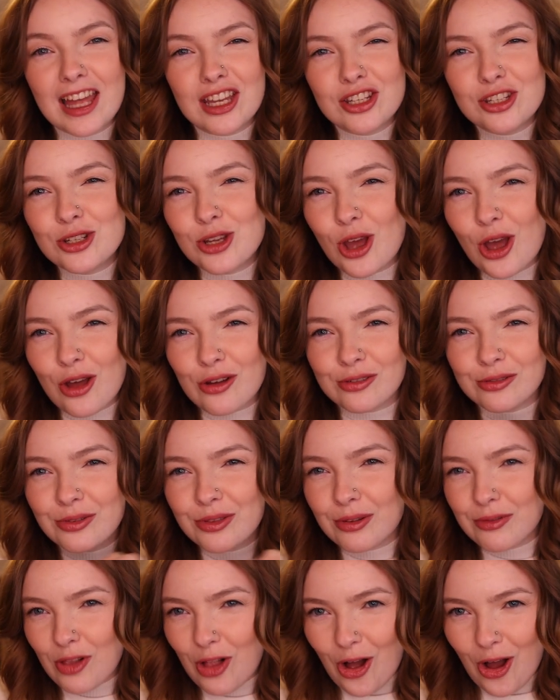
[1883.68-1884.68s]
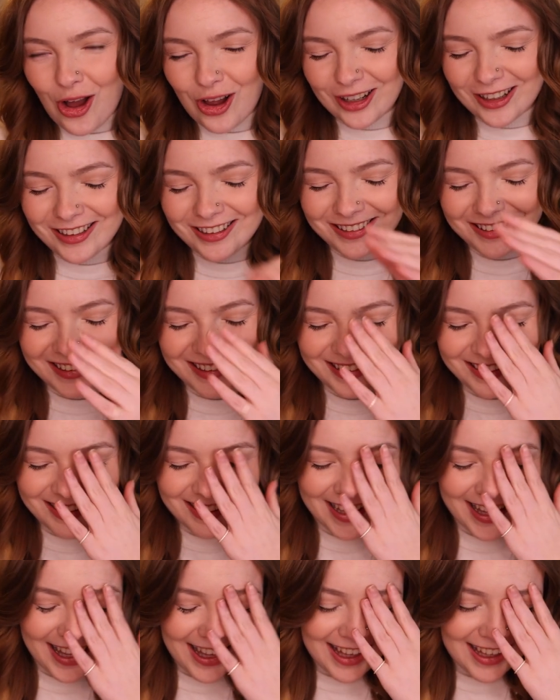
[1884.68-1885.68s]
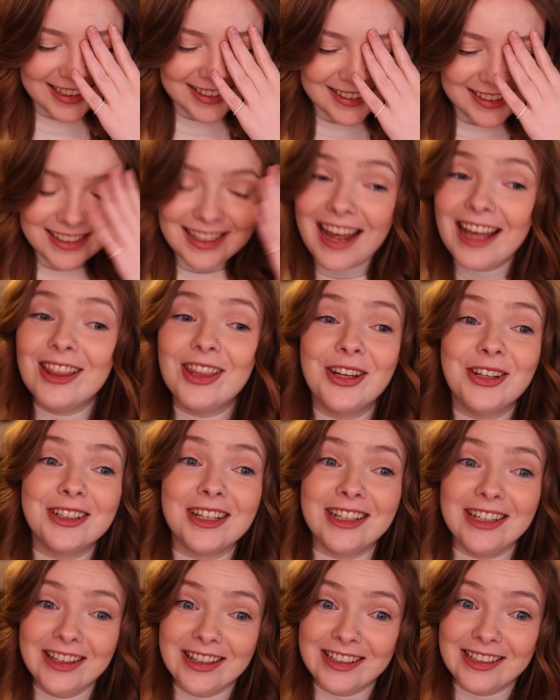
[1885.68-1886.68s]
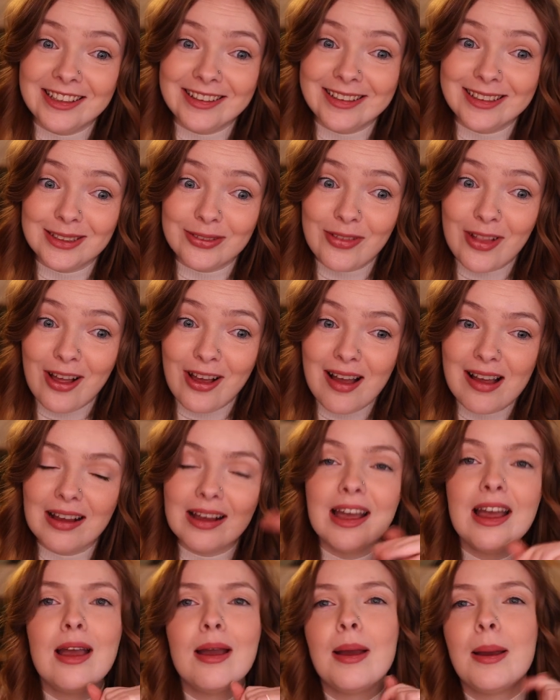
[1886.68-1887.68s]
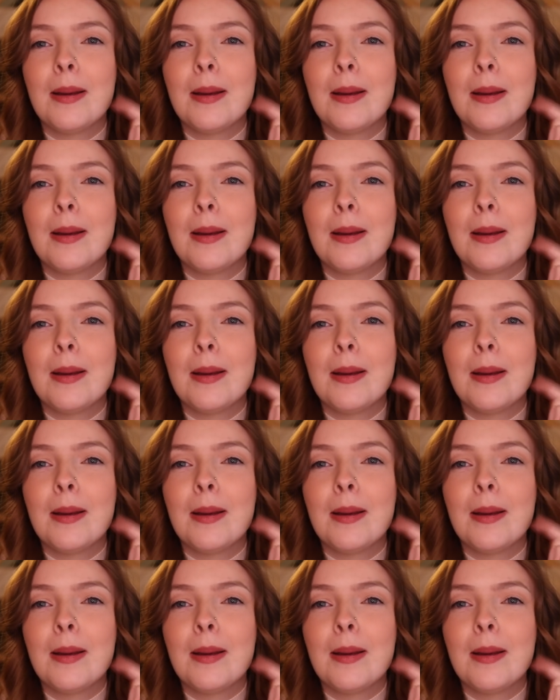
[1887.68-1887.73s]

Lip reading: end of the vlog. And did I learn anything in this vlog?